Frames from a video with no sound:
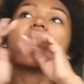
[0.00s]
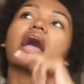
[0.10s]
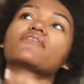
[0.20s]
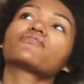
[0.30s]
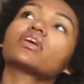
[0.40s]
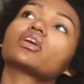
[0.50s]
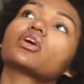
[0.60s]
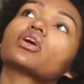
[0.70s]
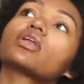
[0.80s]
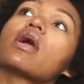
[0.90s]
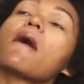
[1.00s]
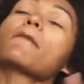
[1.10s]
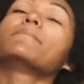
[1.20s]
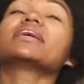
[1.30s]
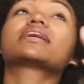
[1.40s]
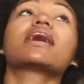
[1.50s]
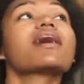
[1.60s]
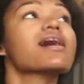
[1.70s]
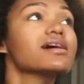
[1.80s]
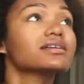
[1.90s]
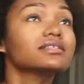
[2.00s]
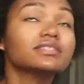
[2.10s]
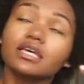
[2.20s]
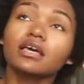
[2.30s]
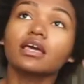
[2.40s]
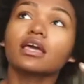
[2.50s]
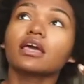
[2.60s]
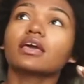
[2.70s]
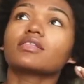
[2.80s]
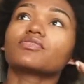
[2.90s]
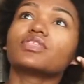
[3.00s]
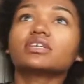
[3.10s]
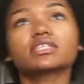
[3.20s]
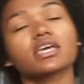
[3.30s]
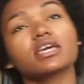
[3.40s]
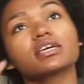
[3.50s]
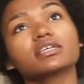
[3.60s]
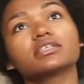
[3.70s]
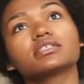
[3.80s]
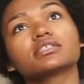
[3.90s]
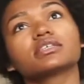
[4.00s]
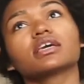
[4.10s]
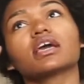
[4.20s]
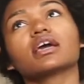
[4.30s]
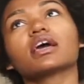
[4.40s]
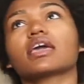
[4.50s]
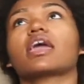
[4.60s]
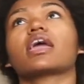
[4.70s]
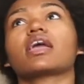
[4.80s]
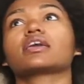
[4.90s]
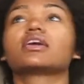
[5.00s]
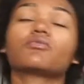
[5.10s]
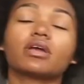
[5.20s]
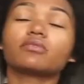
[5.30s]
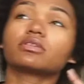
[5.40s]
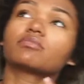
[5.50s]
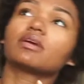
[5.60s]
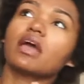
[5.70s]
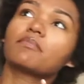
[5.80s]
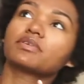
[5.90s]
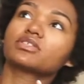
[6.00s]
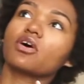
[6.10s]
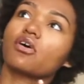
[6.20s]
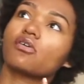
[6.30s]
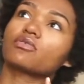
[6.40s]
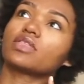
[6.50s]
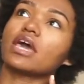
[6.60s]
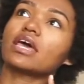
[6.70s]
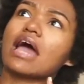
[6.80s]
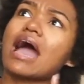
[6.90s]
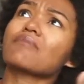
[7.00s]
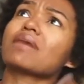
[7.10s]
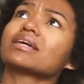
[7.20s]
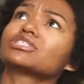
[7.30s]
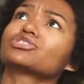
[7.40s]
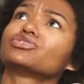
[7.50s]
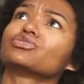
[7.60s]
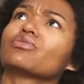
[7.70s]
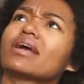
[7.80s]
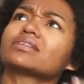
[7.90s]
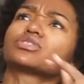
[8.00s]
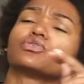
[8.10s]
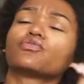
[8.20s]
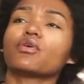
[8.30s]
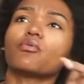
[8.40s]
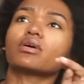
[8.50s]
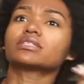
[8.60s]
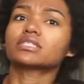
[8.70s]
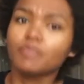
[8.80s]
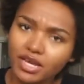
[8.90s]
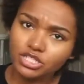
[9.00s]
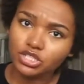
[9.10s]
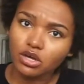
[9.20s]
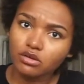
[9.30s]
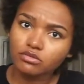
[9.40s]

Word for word: I figured, because this is a get ready with me episode, that I might just do a two for one special.